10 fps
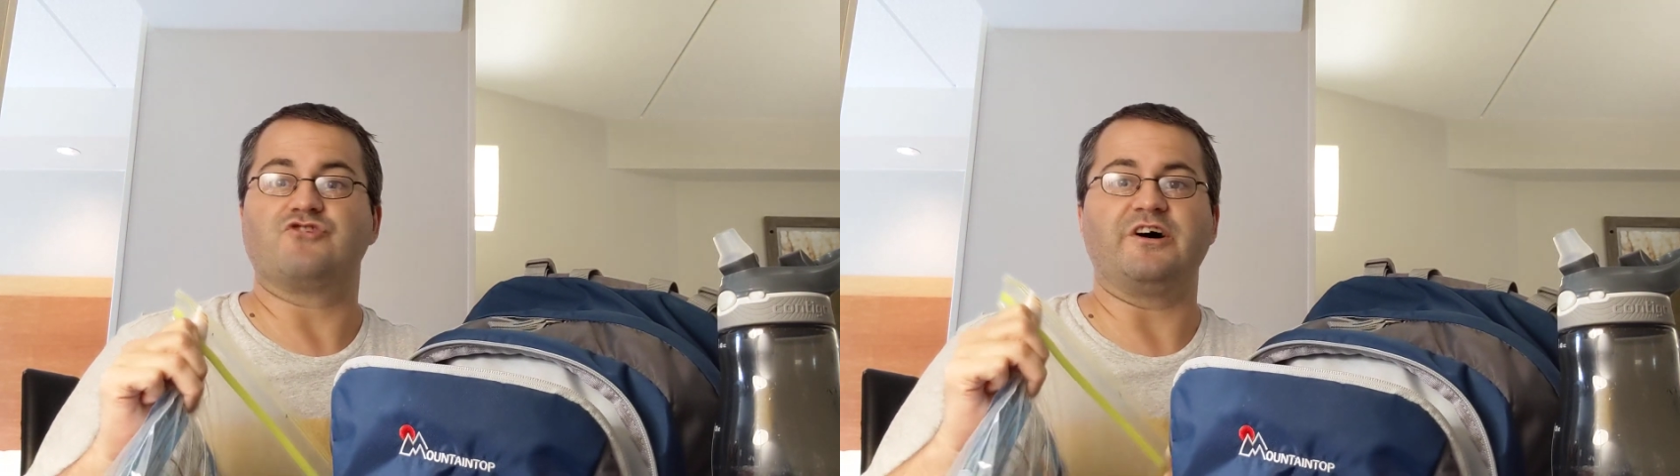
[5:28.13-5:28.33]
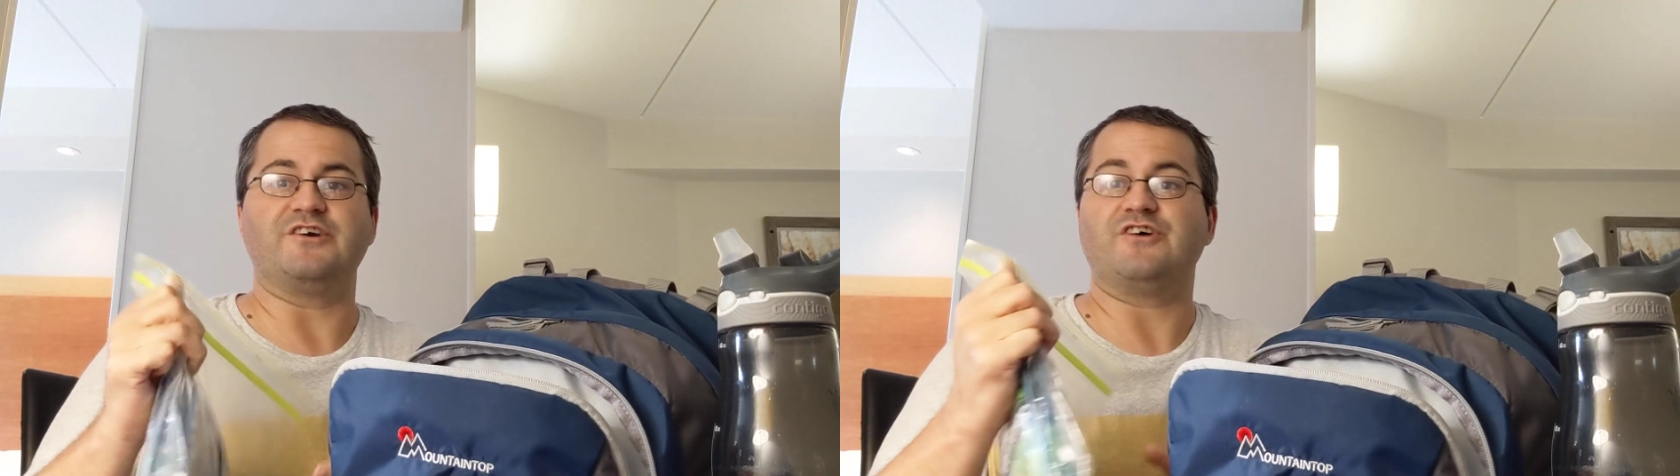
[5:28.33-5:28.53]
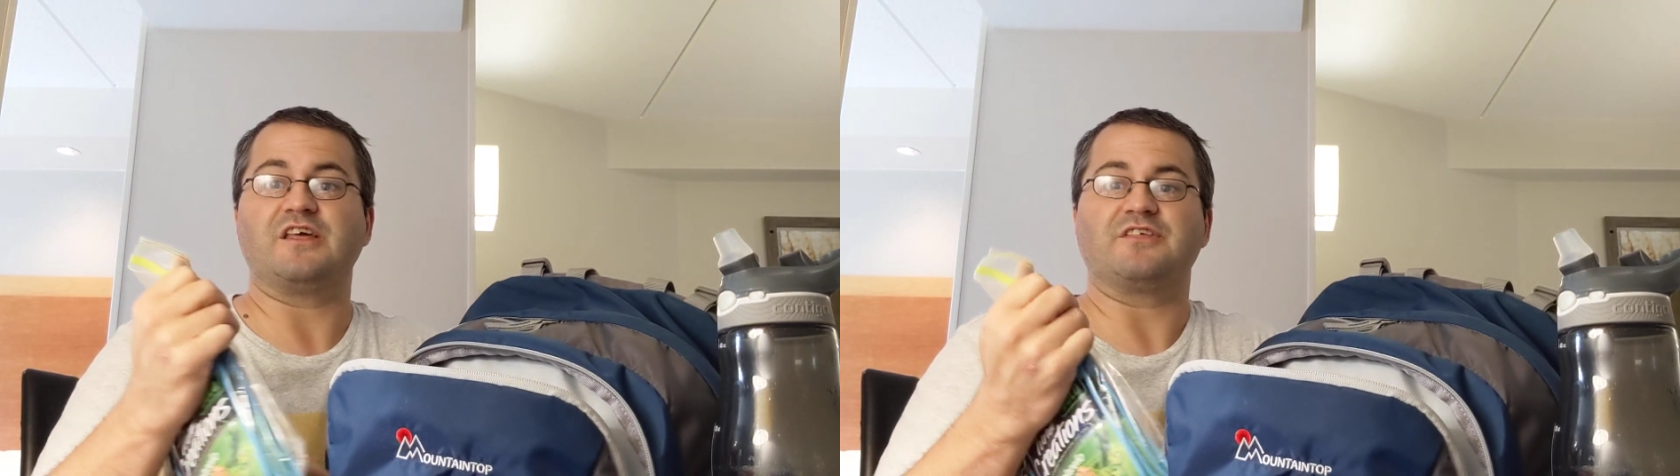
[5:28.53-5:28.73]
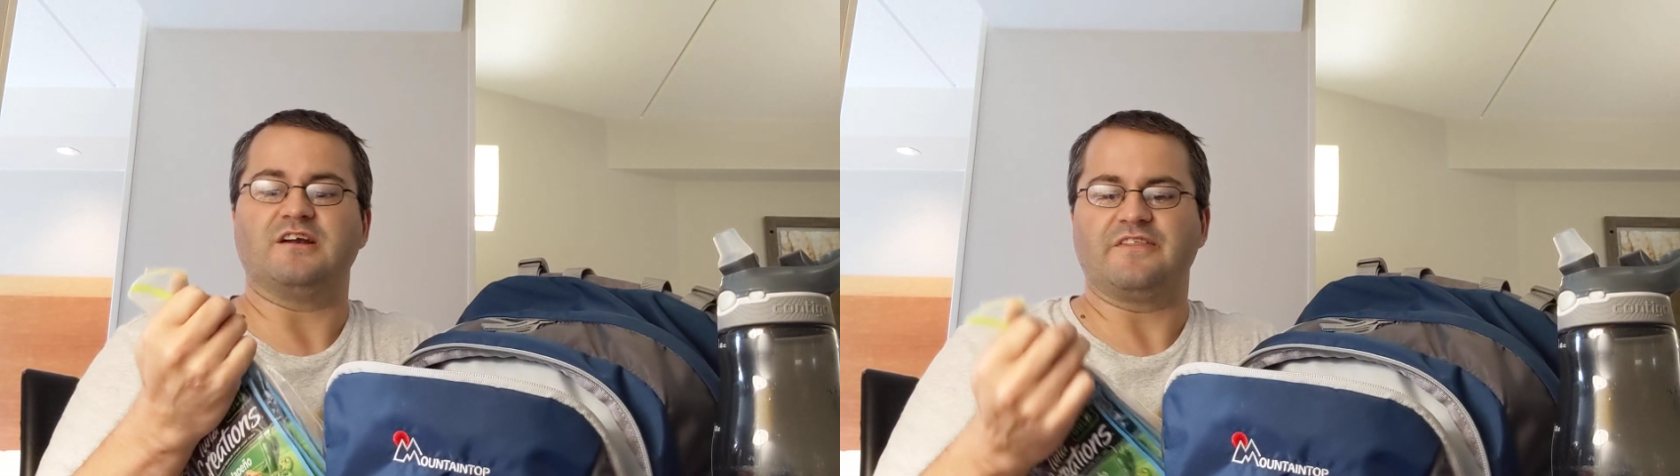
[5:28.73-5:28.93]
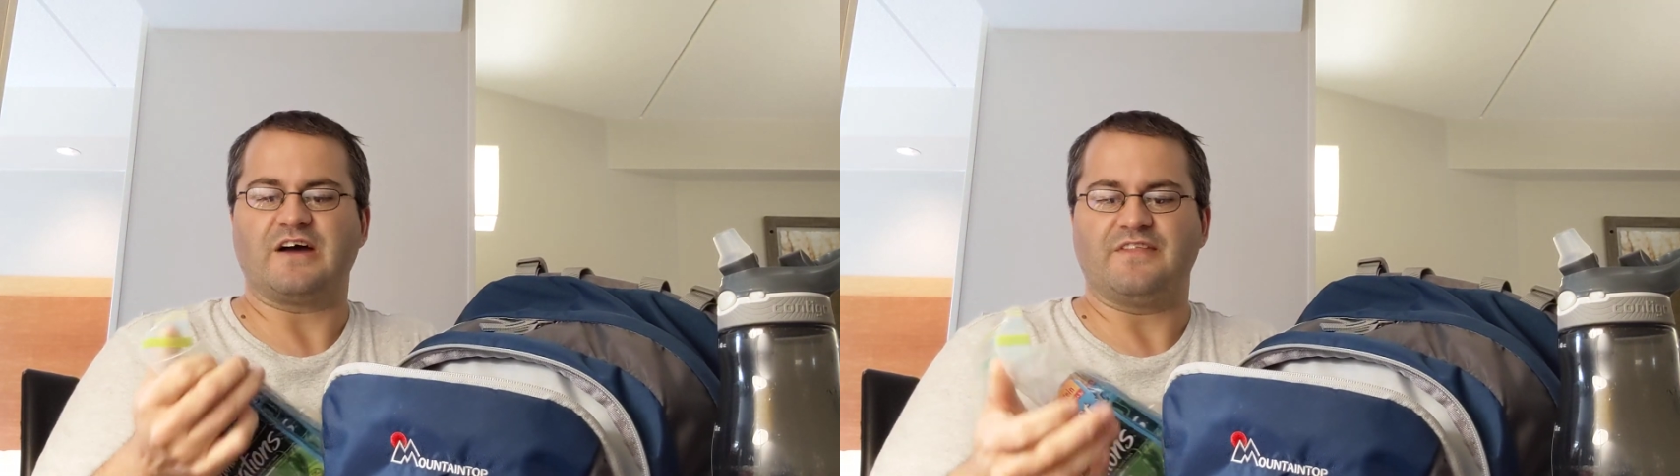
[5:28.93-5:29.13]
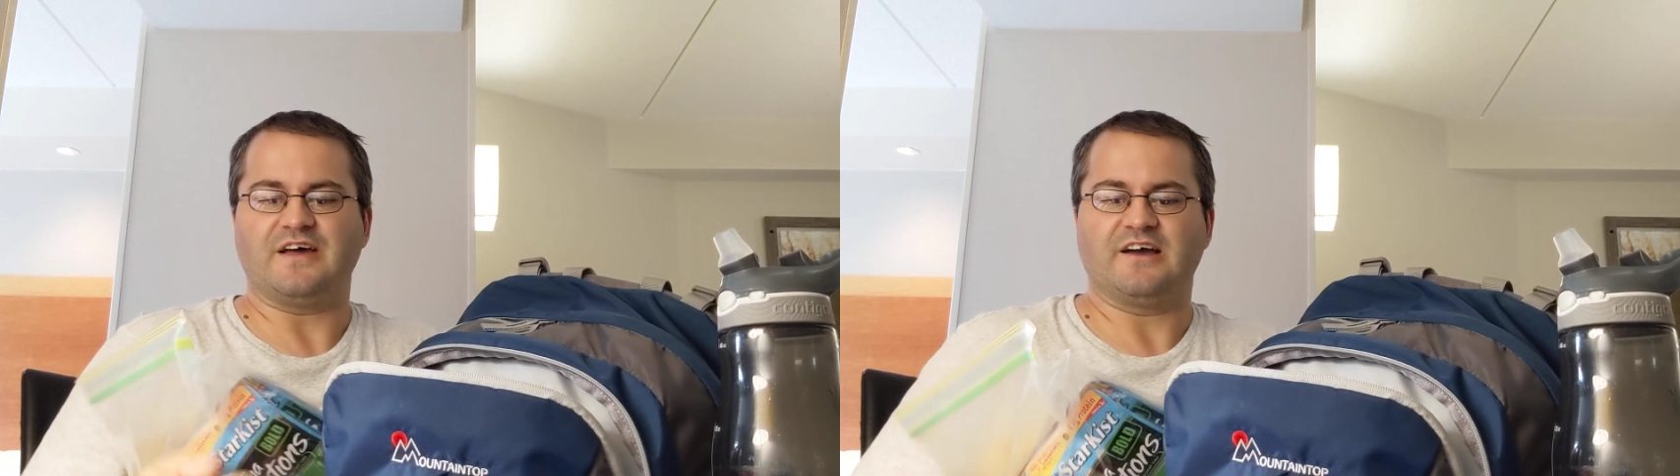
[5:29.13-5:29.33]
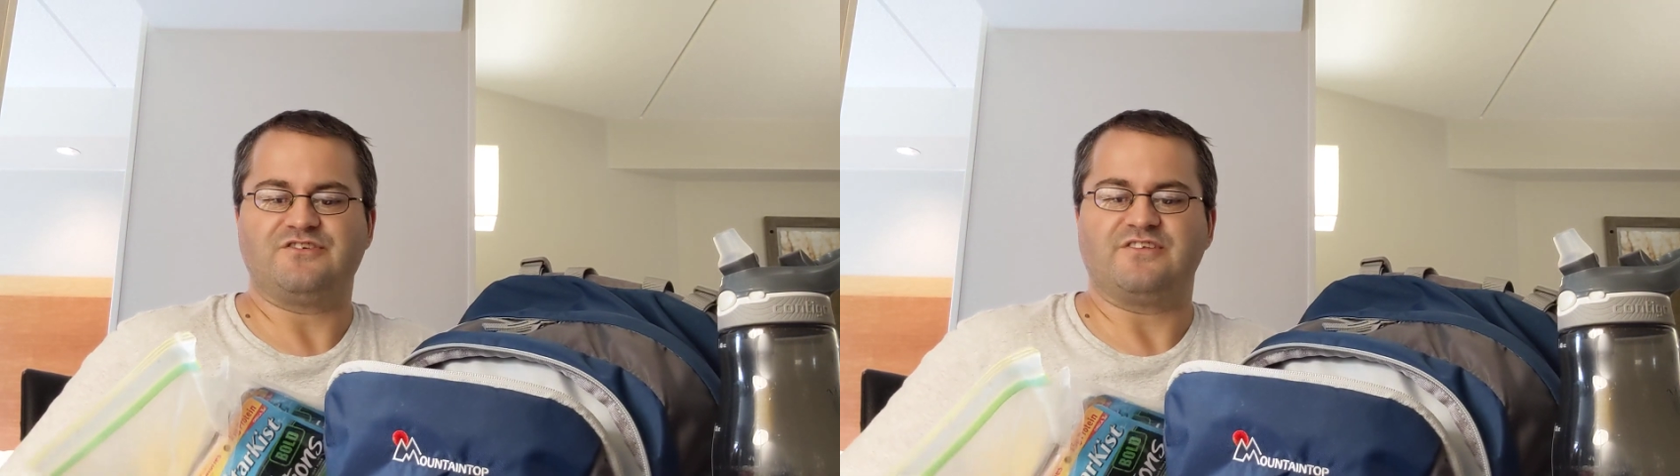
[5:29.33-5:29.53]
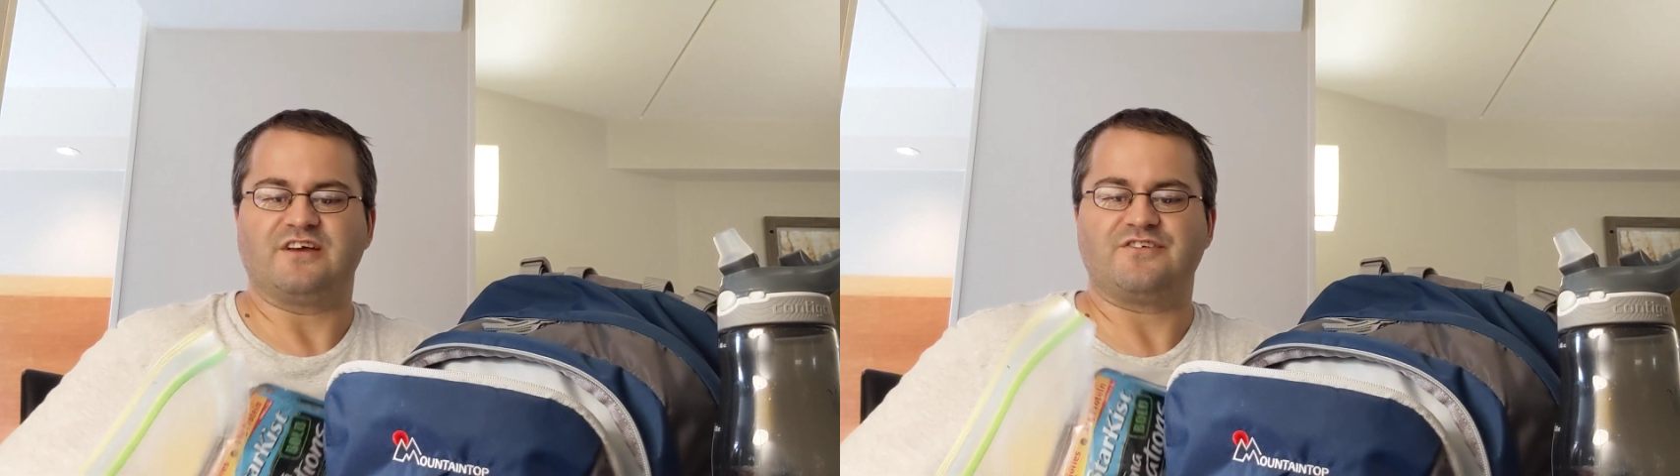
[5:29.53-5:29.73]
dry or anything like that, and they
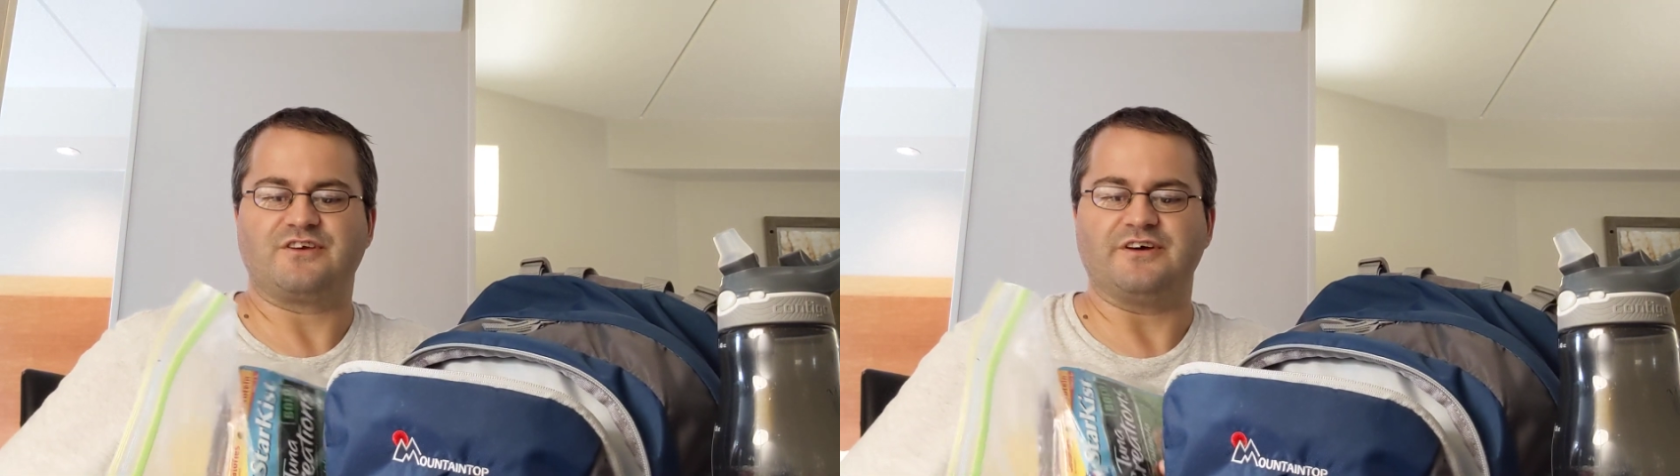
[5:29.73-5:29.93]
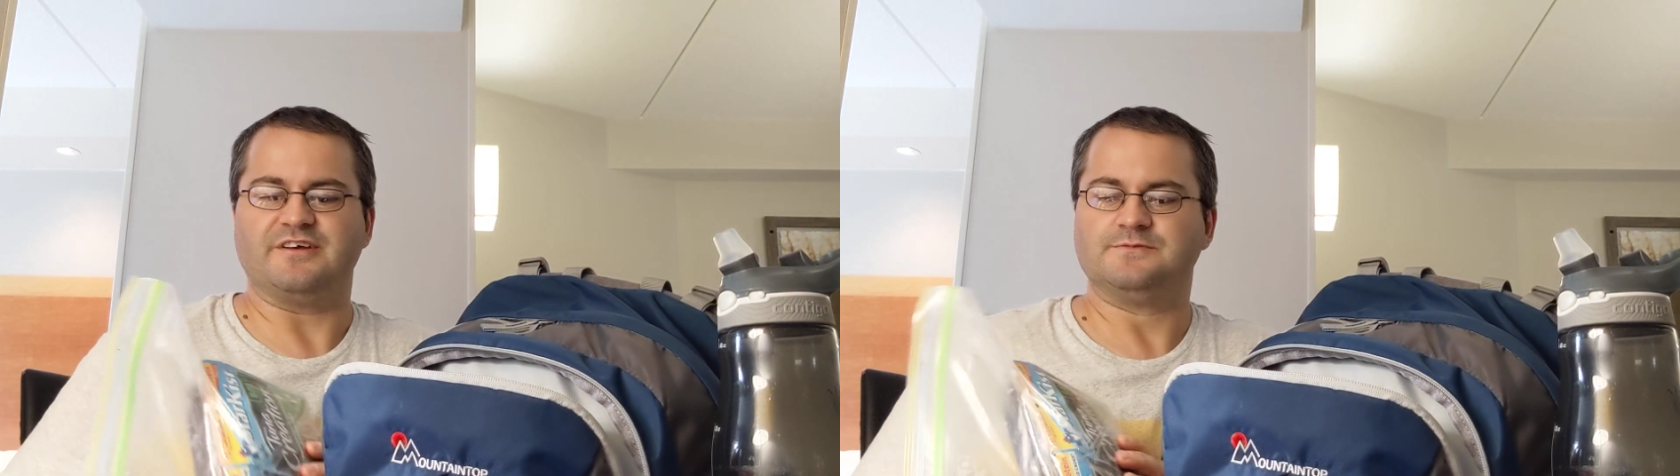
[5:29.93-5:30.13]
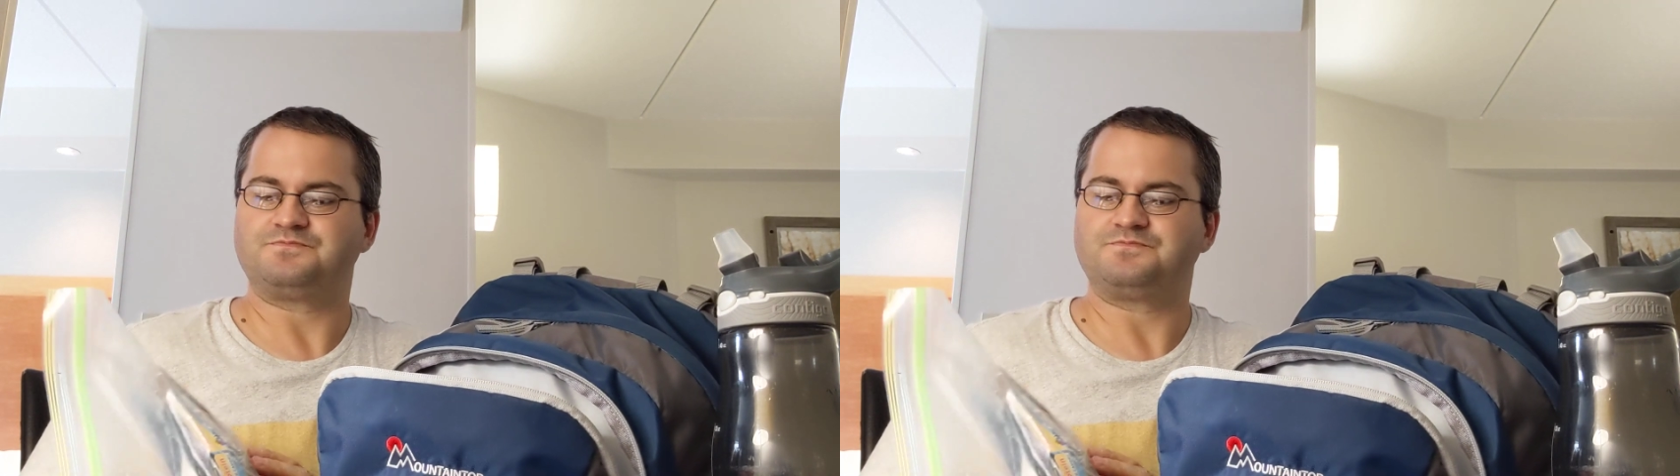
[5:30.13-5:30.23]
actually taste good.